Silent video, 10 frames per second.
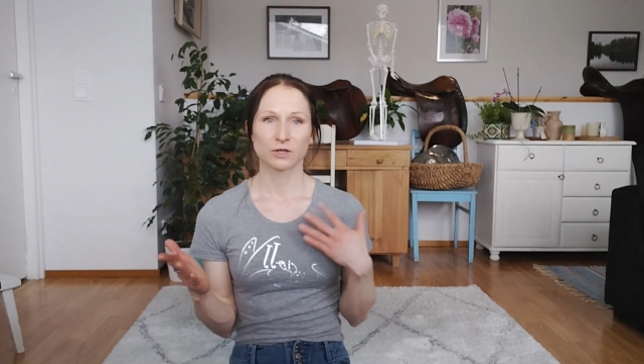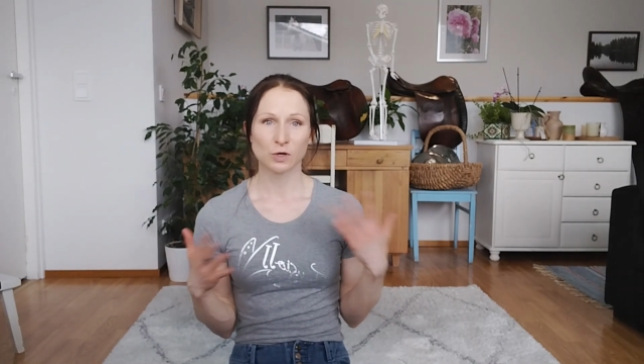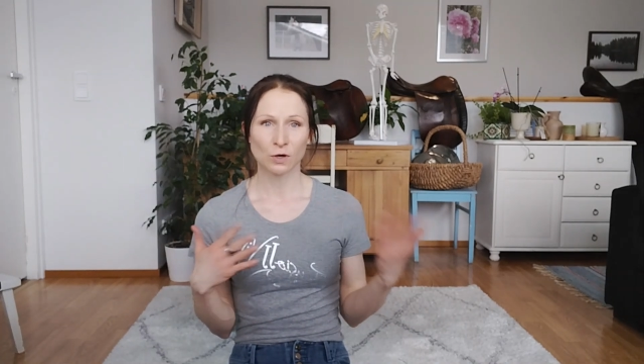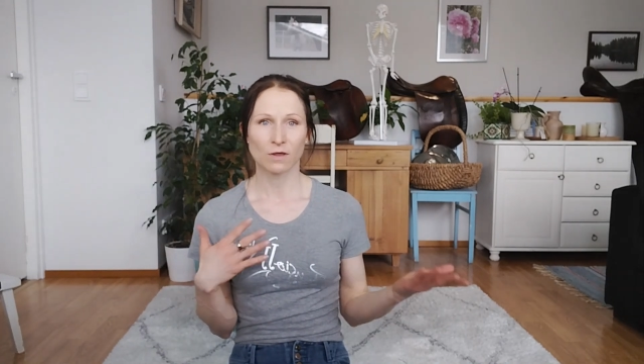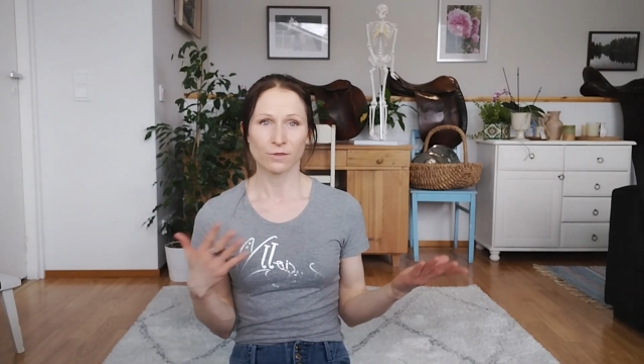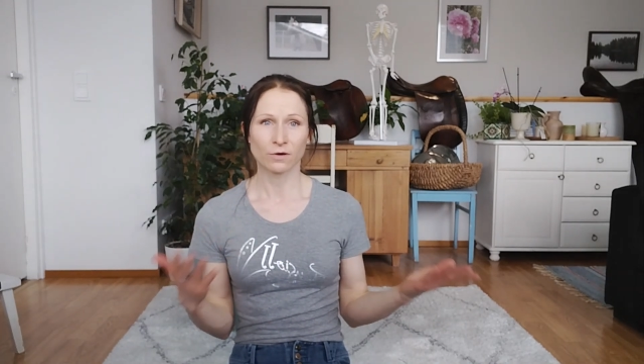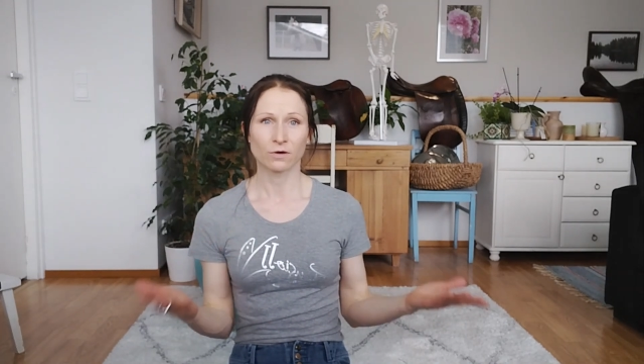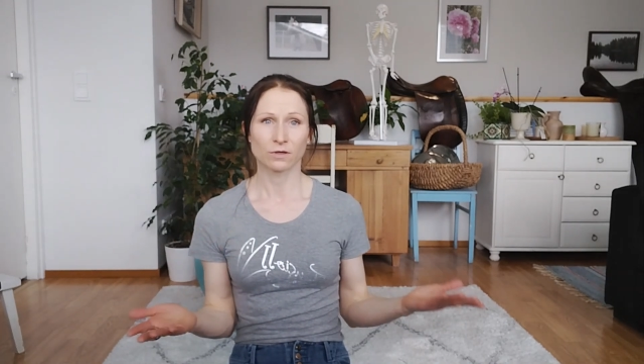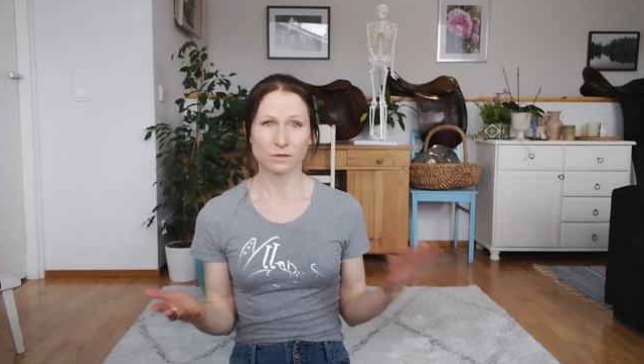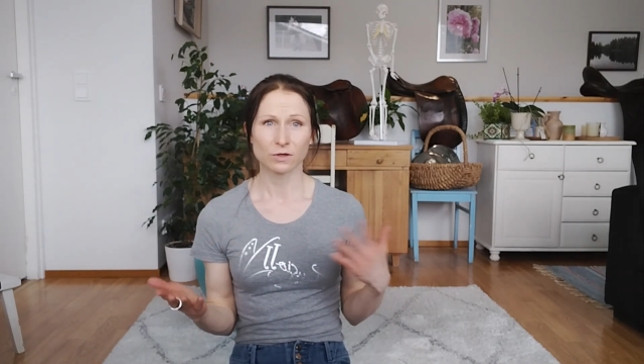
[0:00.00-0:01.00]

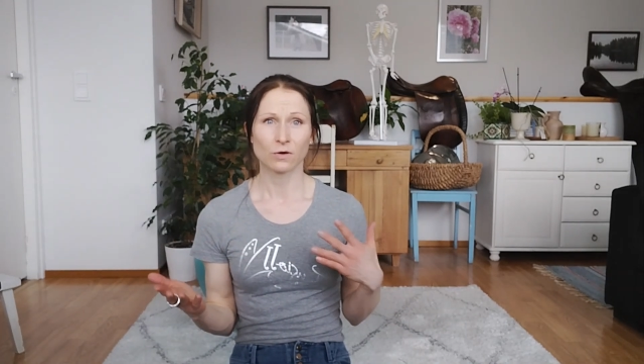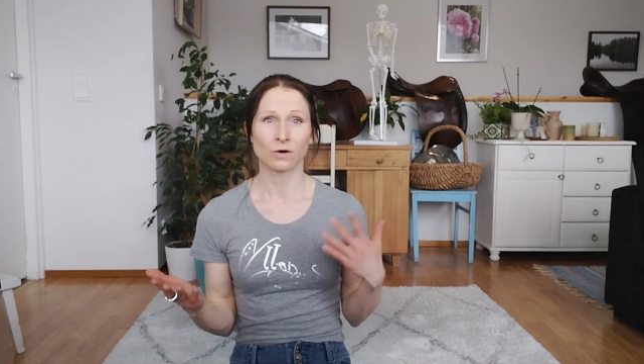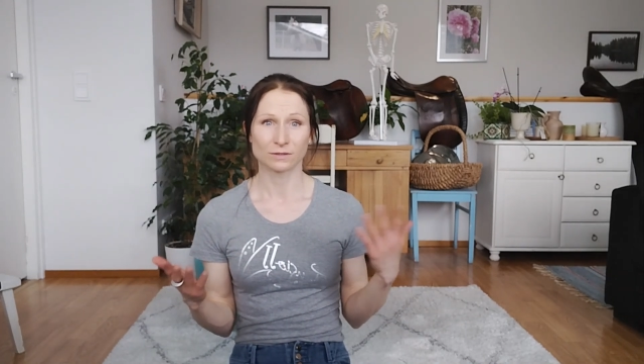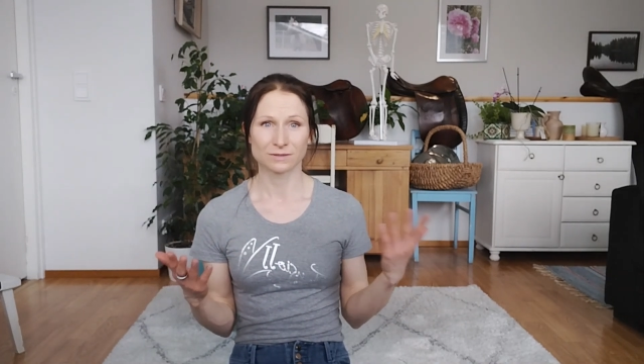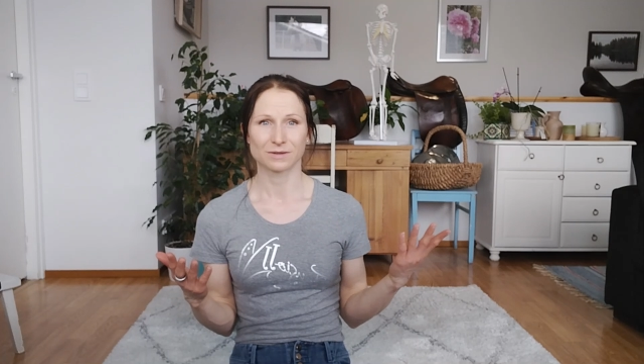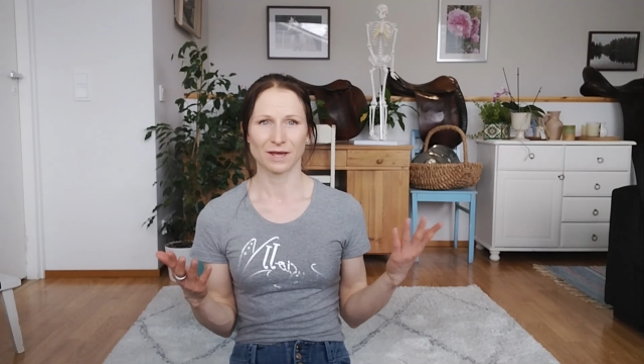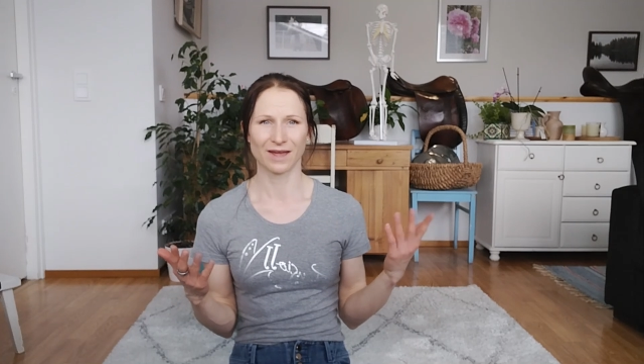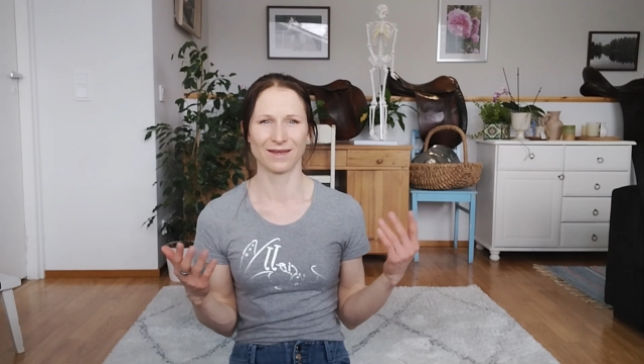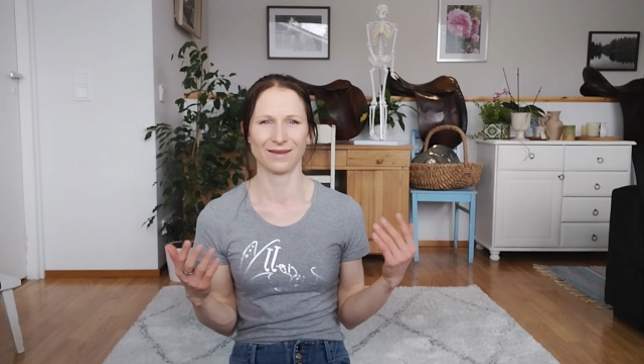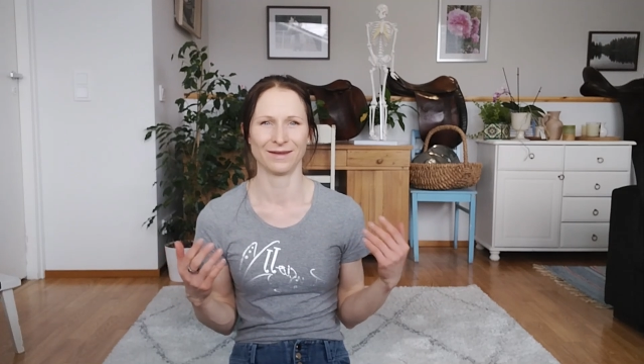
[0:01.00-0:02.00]
taught
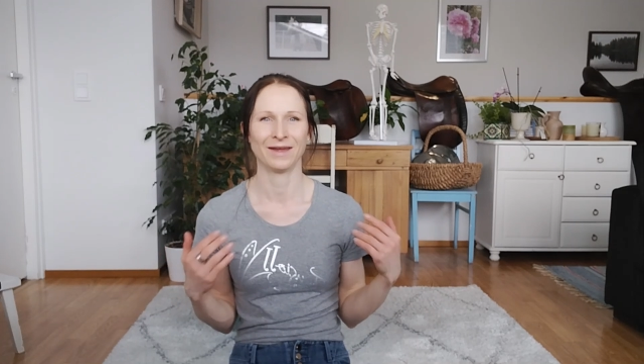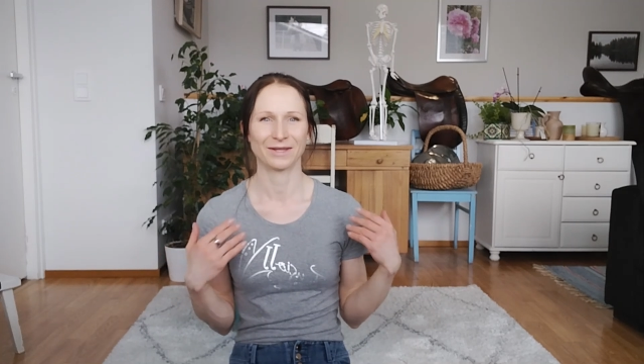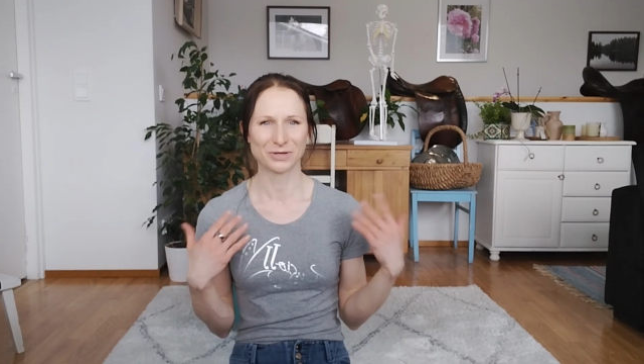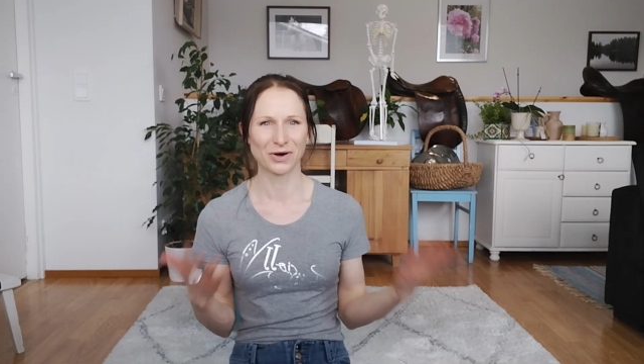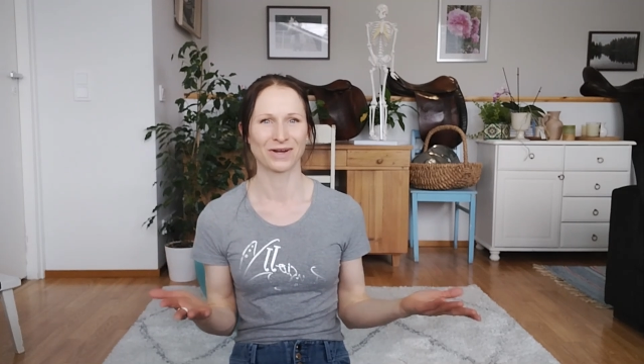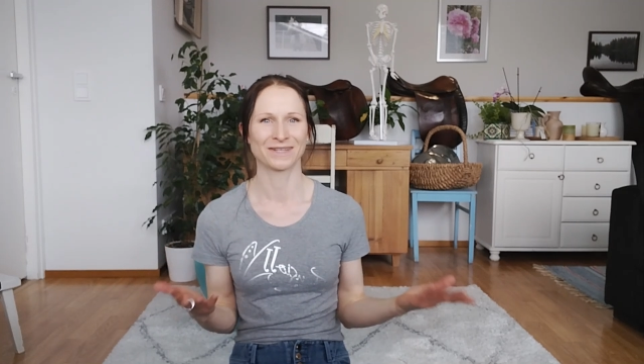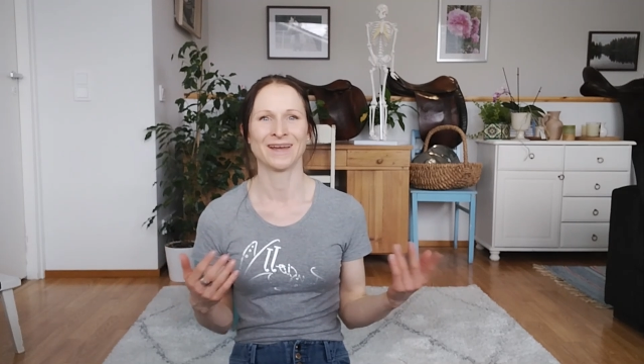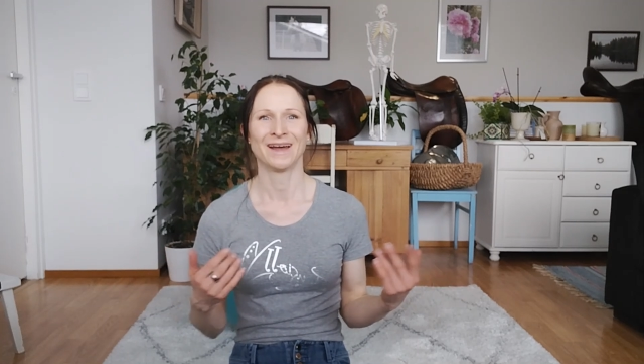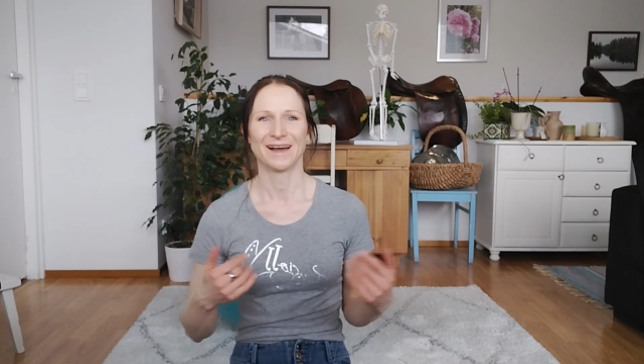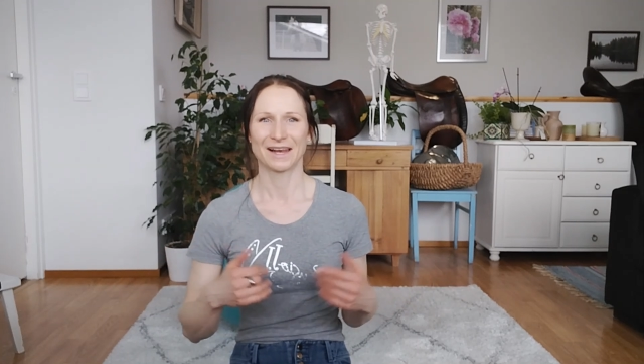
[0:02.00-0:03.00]

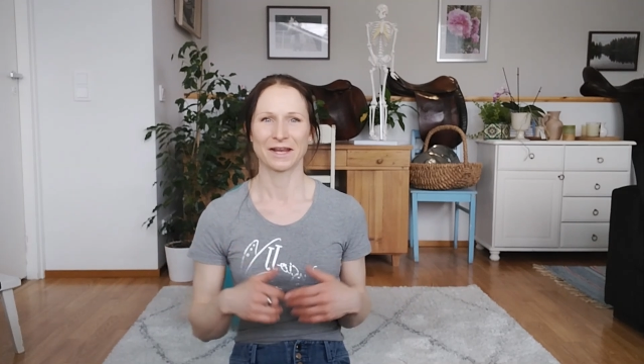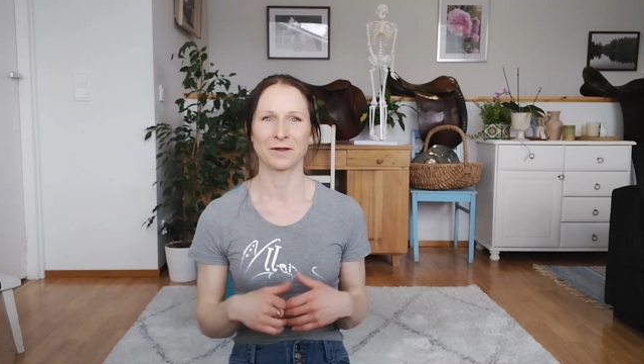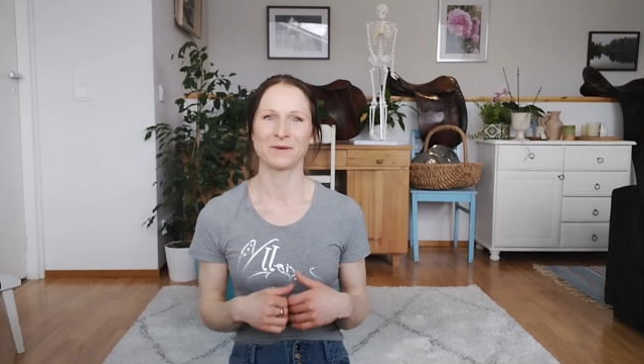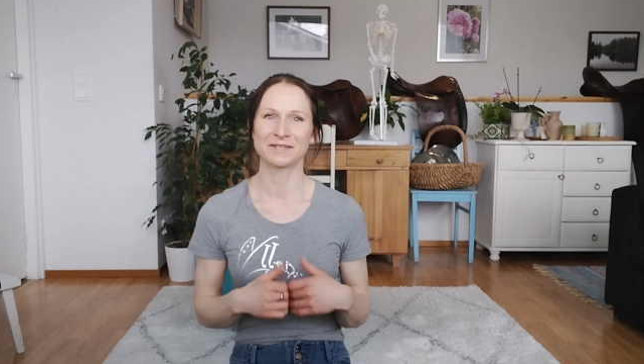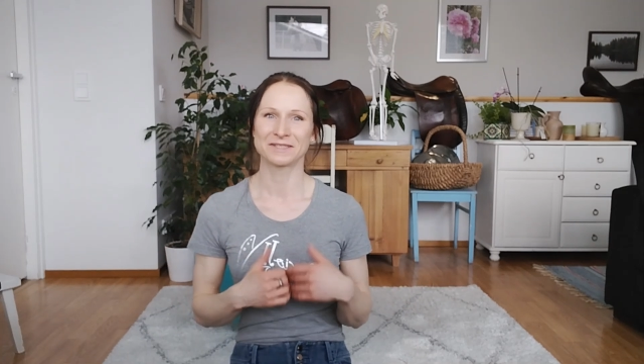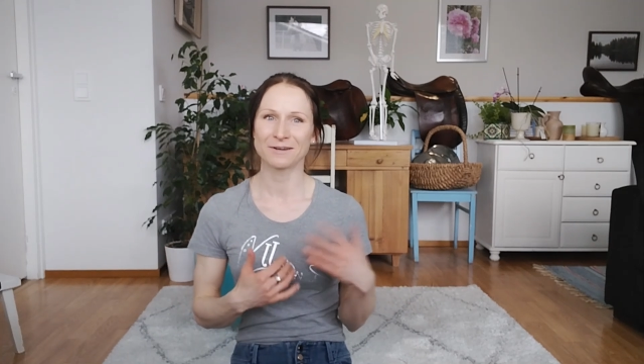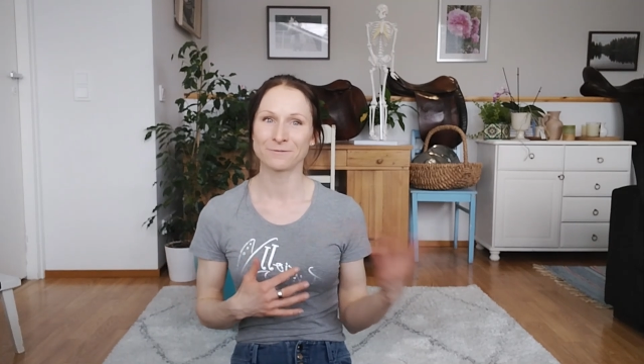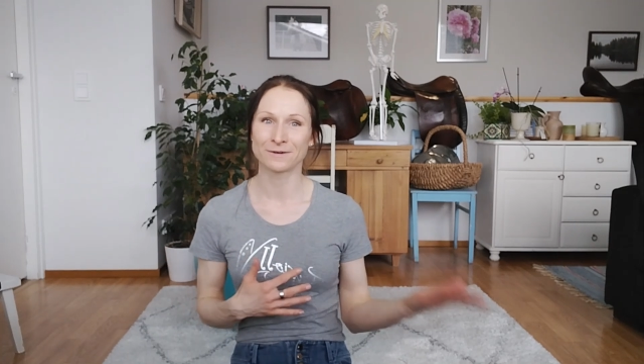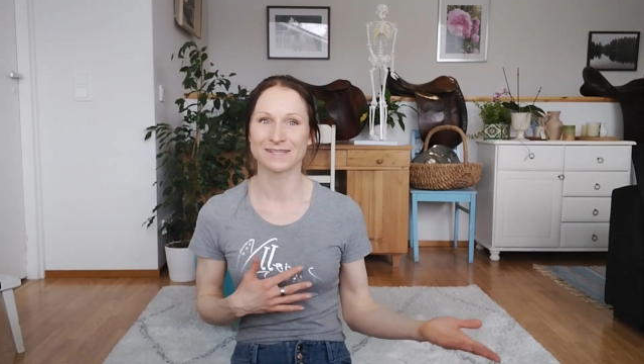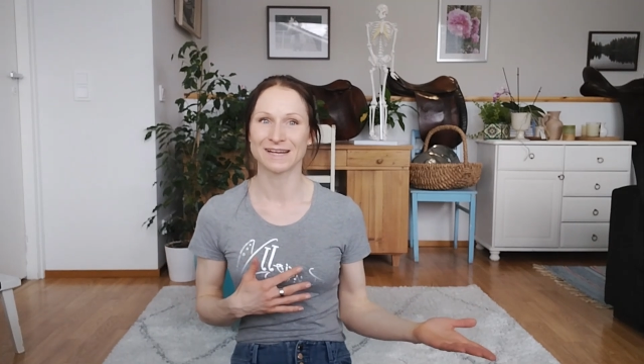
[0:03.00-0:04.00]
a little bit
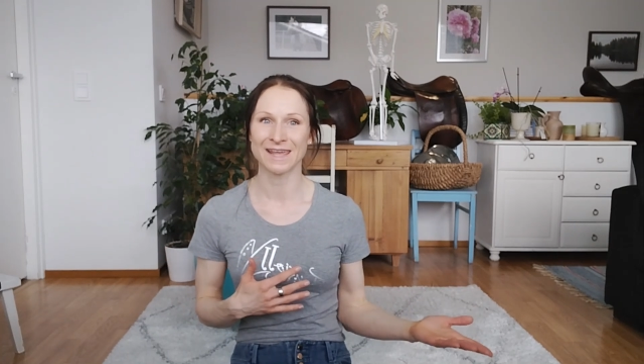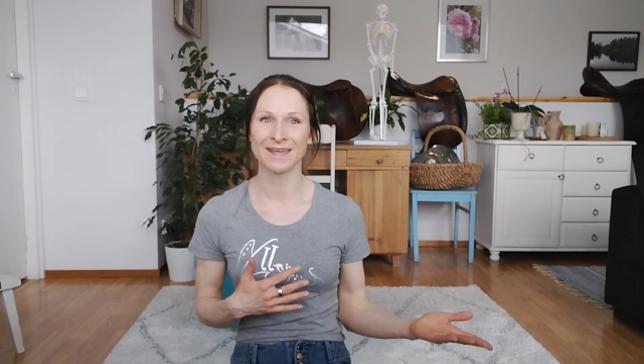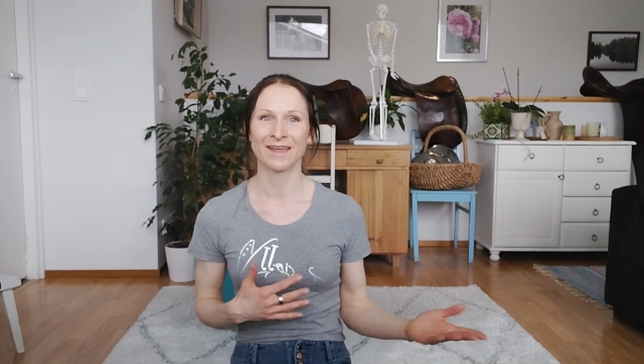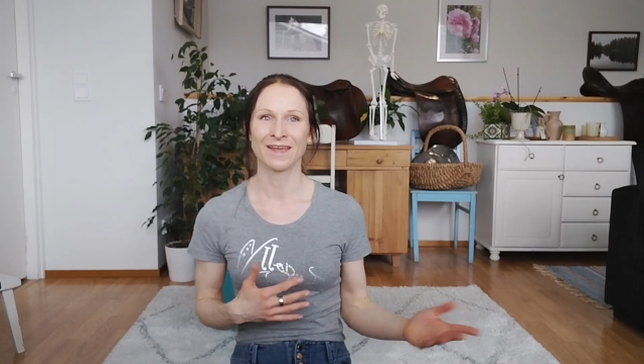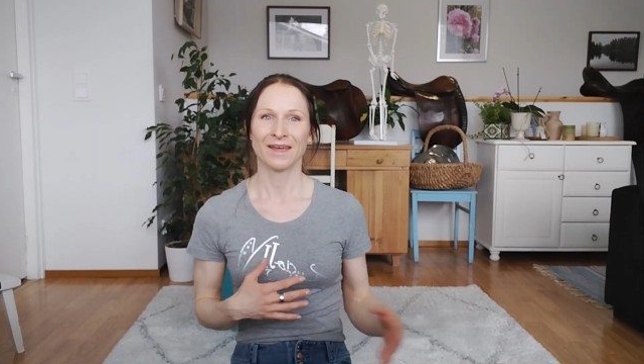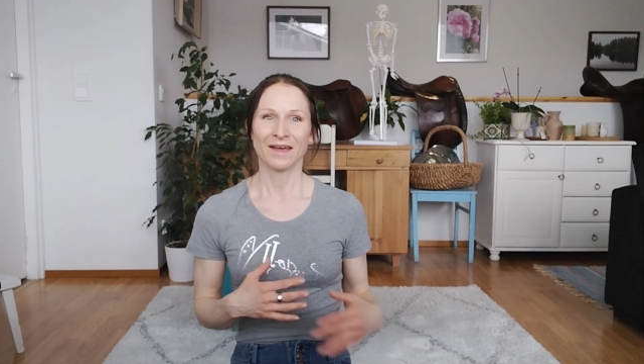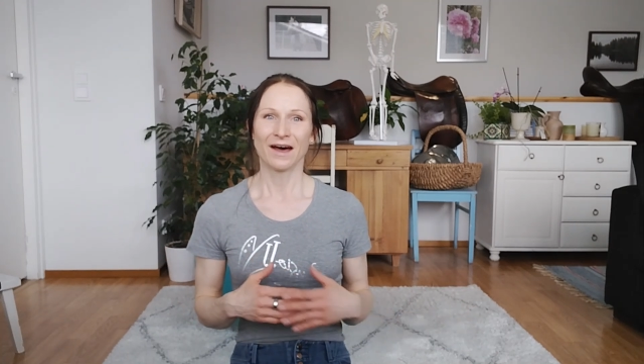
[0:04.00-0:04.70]
differently